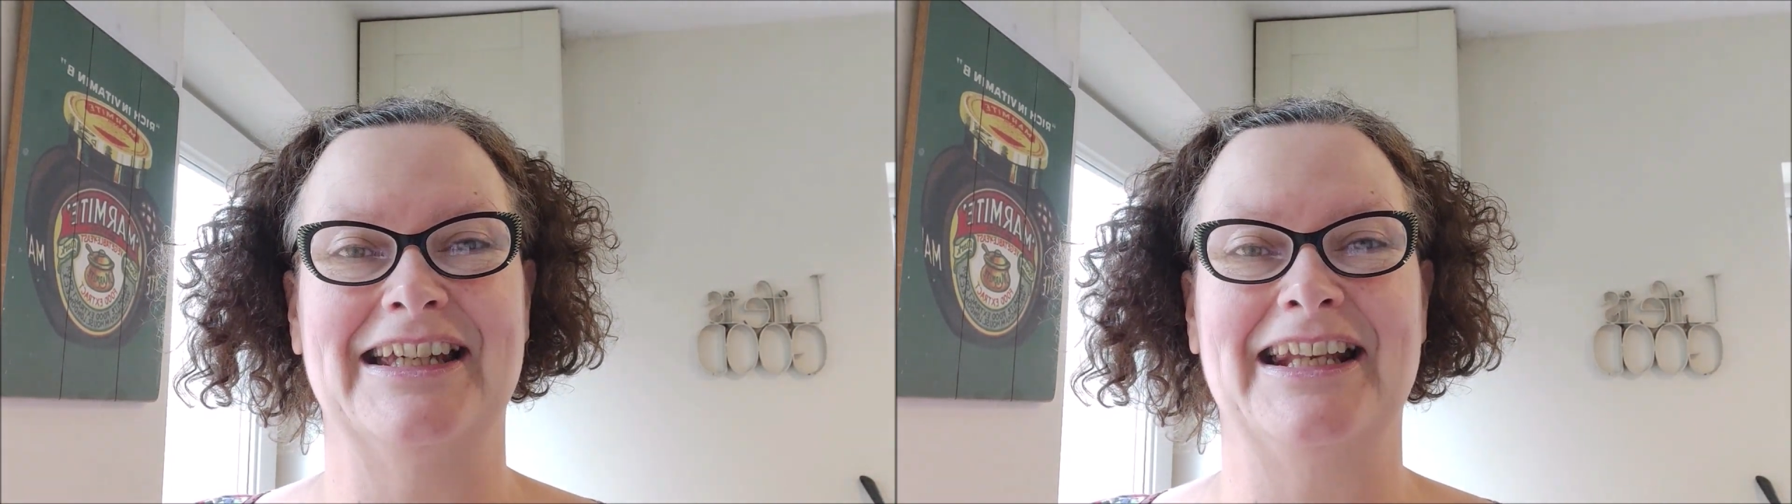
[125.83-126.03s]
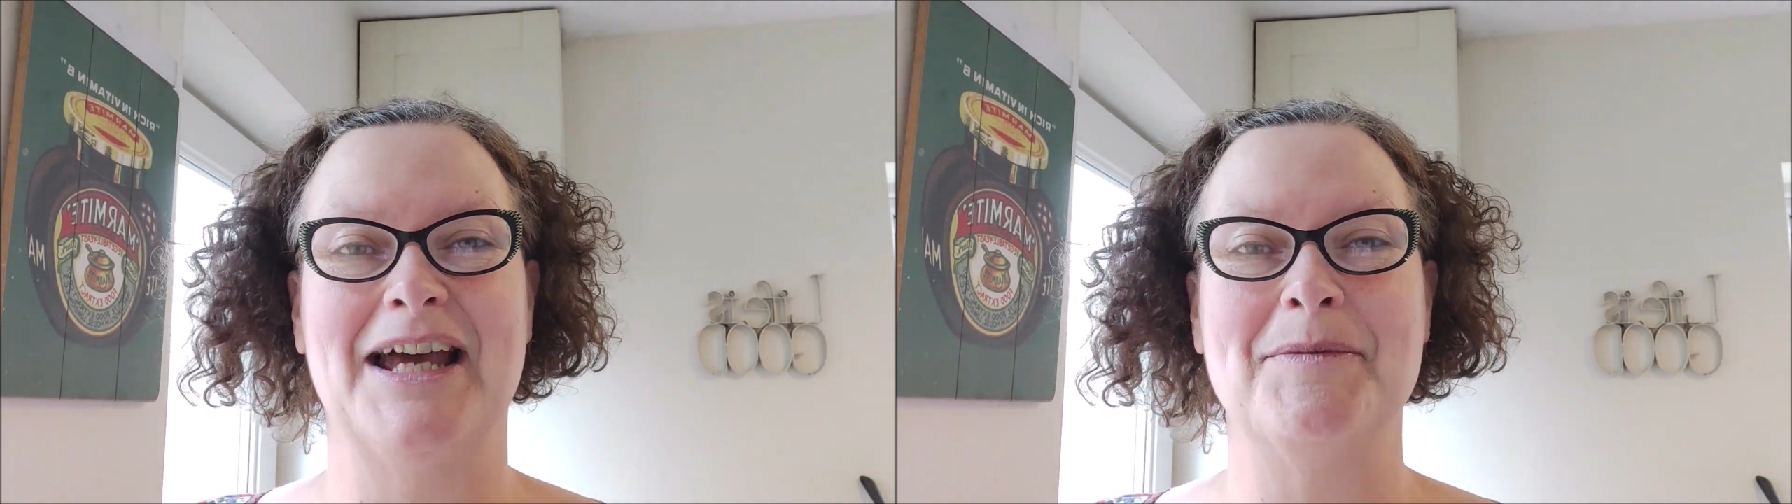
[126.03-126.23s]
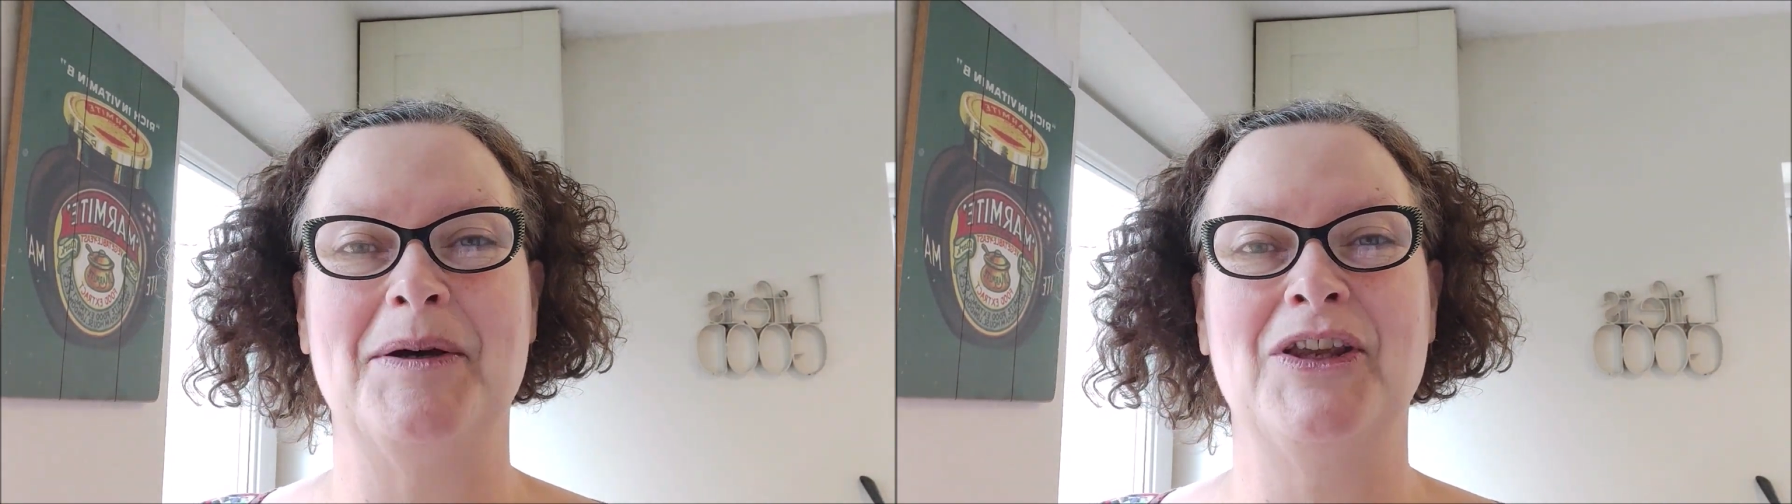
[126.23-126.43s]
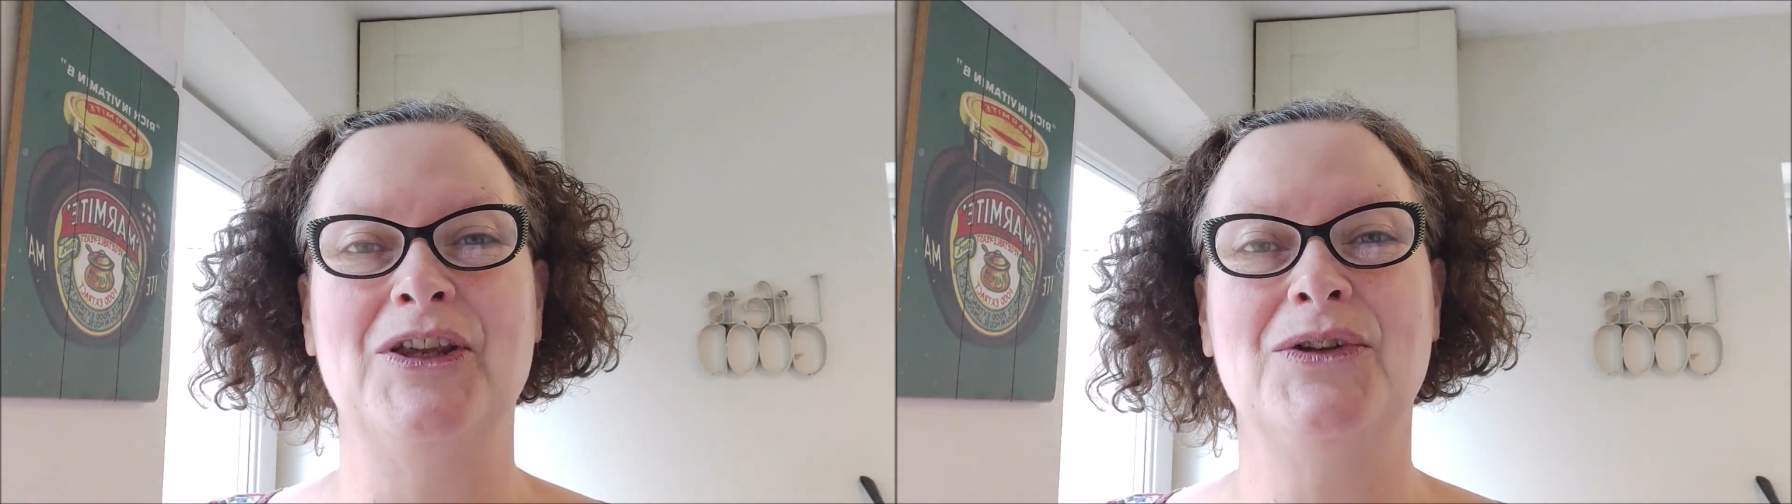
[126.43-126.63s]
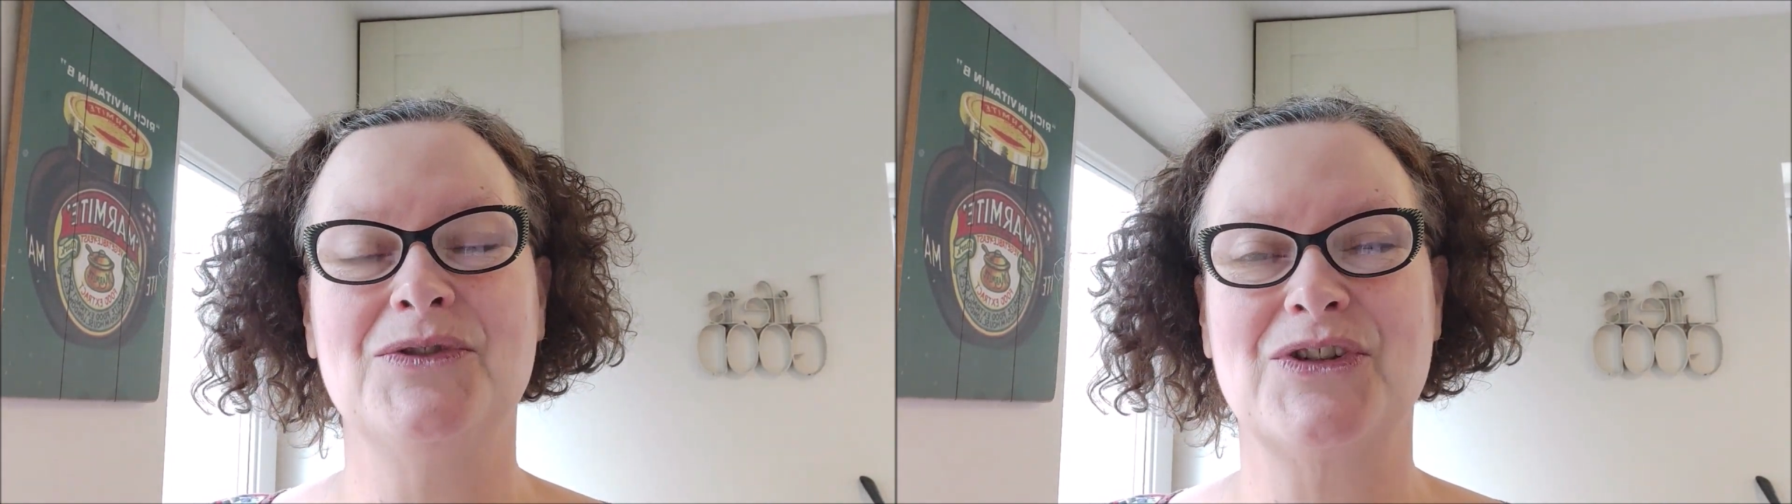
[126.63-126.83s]
and I'm a
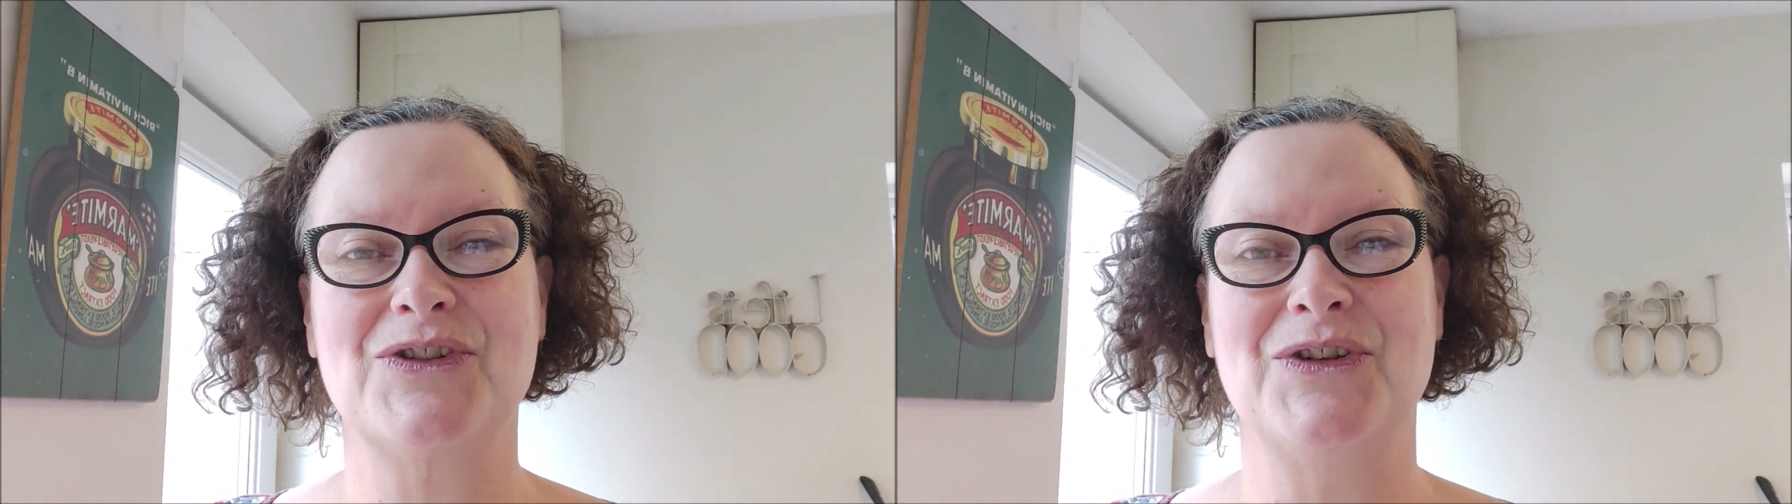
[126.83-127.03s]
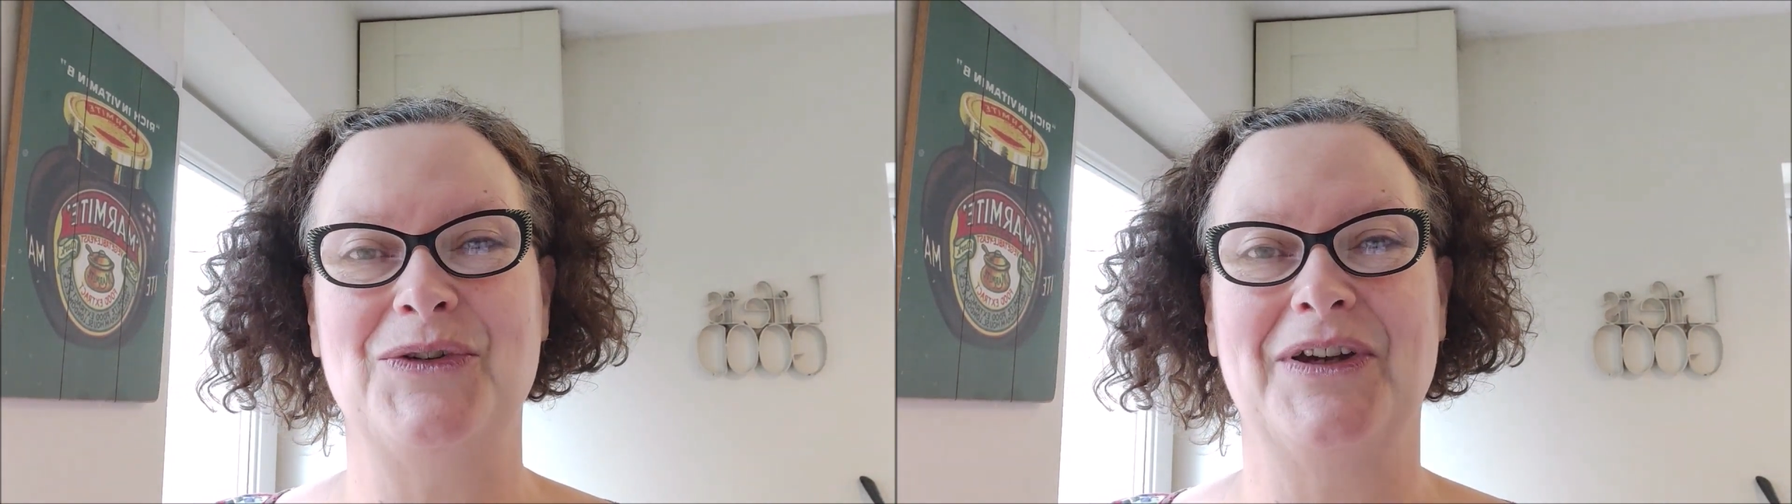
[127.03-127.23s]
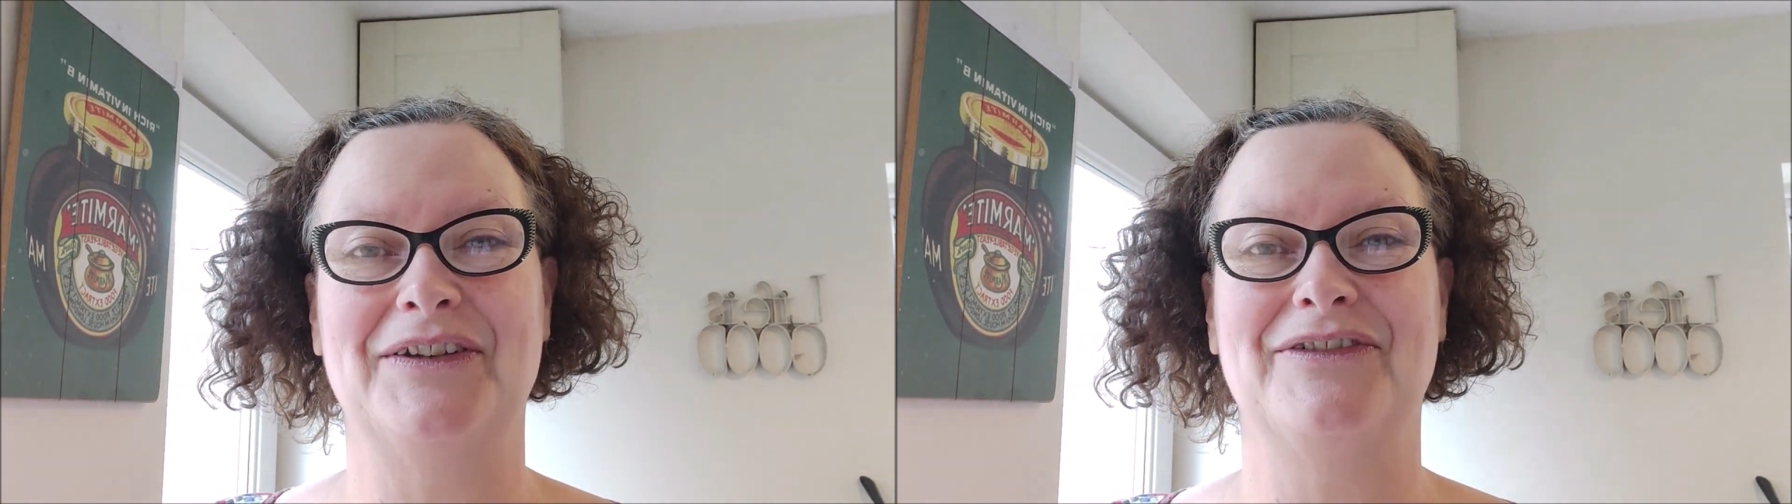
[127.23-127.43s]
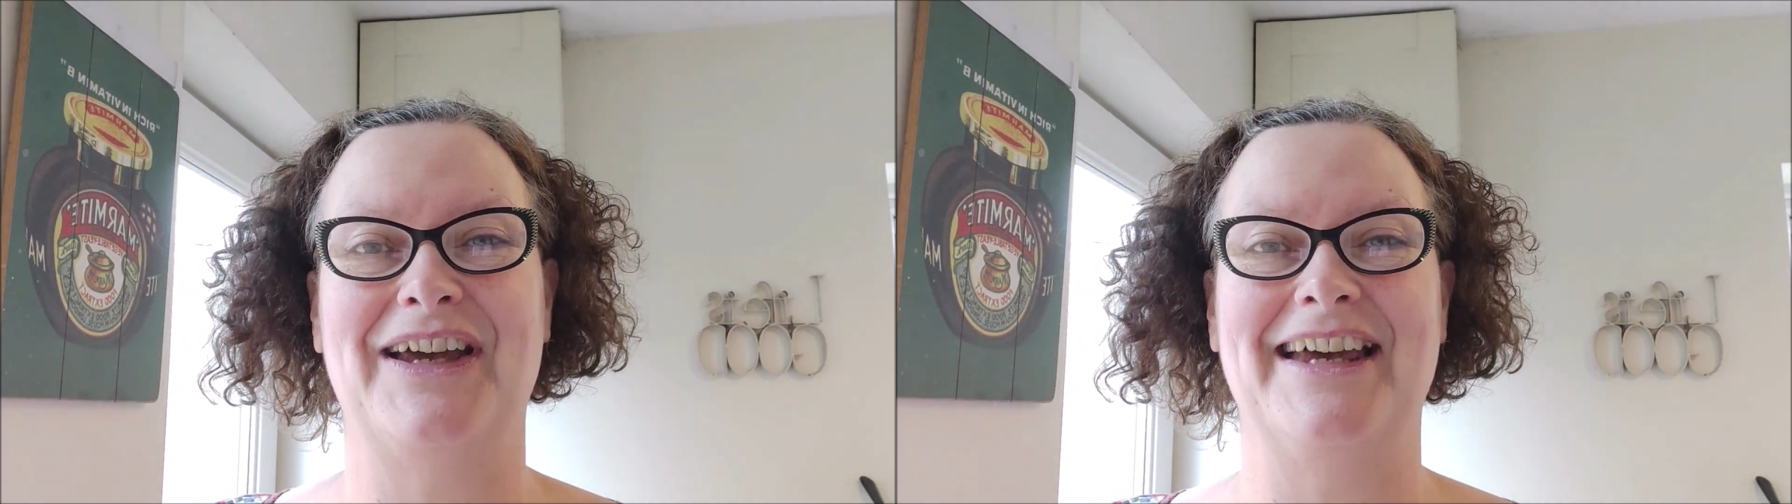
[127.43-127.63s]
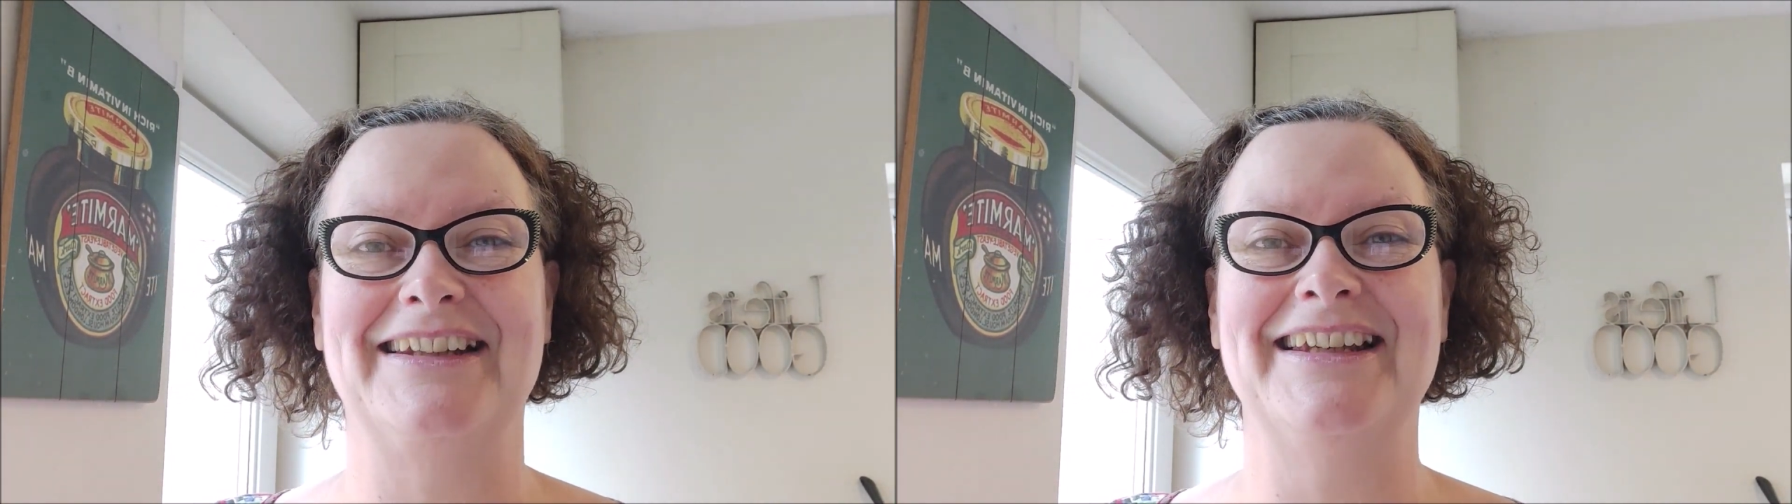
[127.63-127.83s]
huge snooker
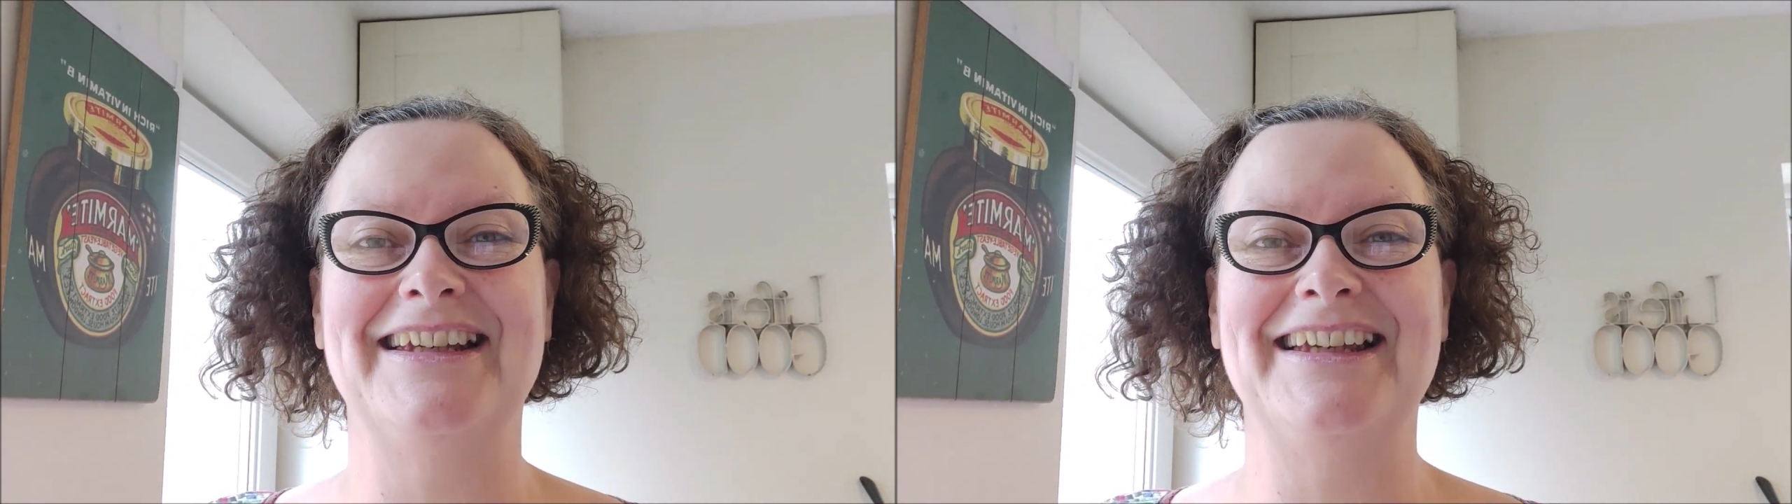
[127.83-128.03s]
fan.